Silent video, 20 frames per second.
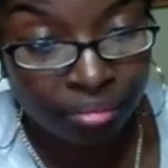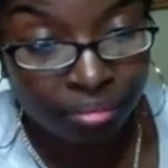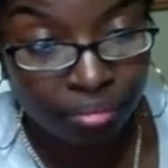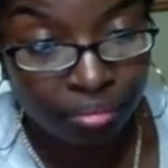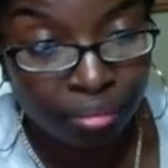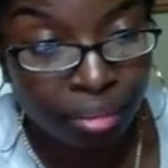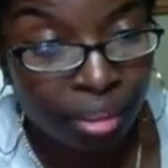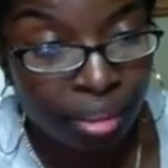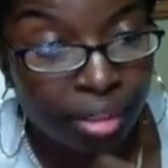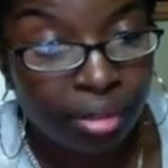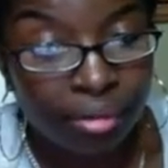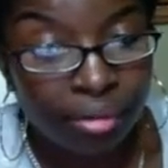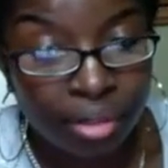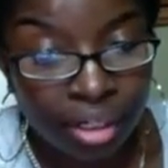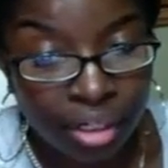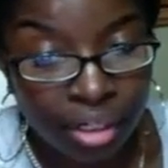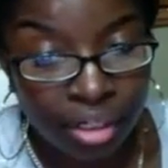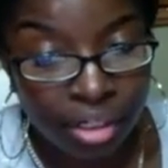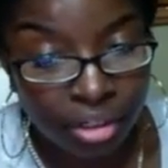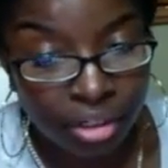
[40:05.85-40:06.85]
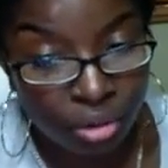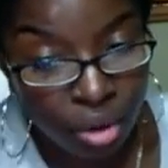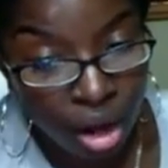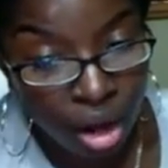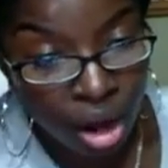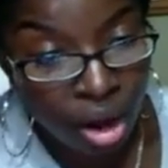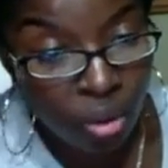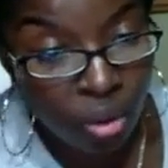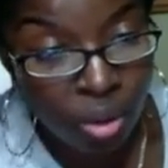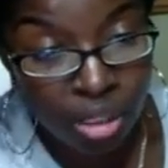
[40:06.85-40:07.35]
Period. You
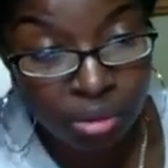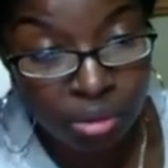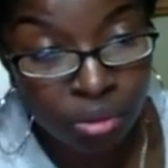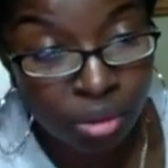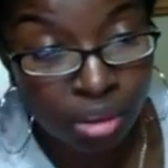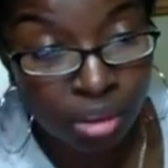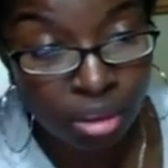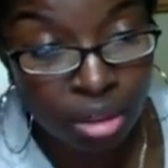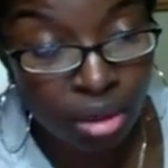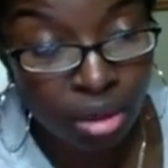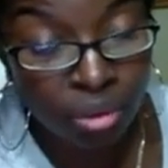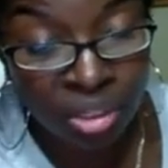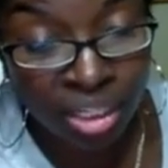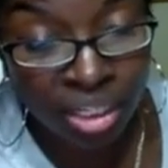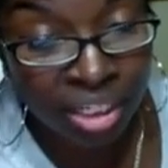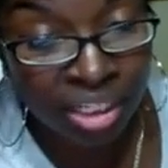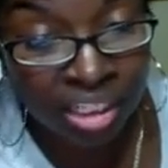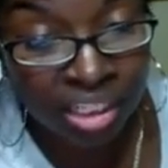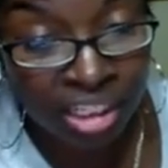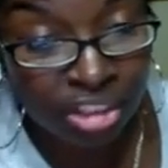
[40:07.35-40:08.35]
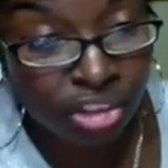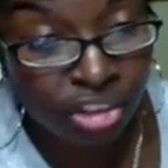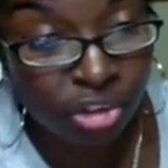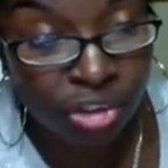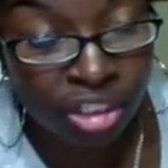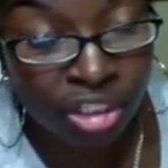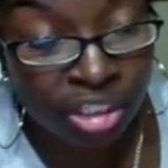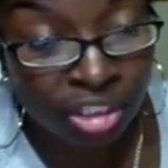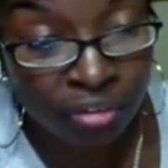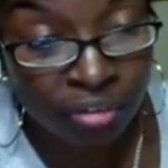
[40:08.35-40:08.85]
always want to go in and get your
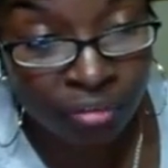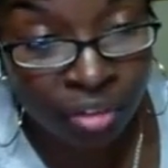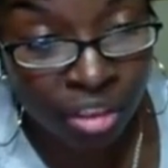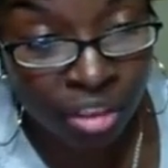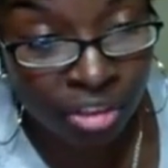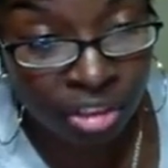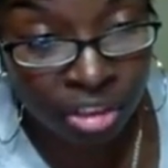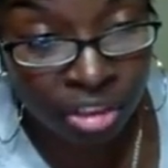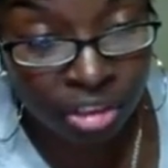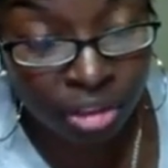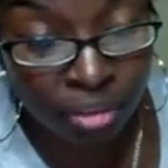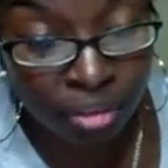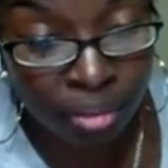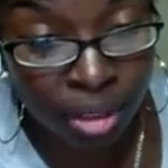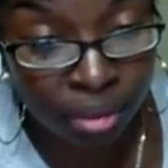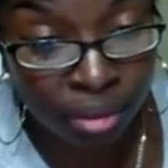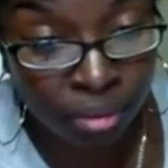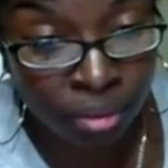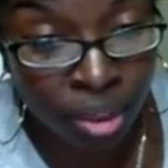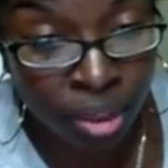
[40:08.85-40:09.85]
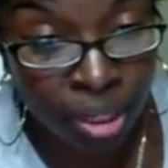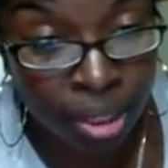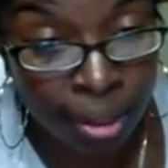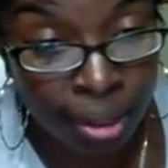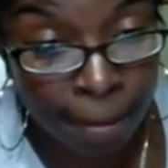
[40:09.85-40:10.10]
interventions no matter what.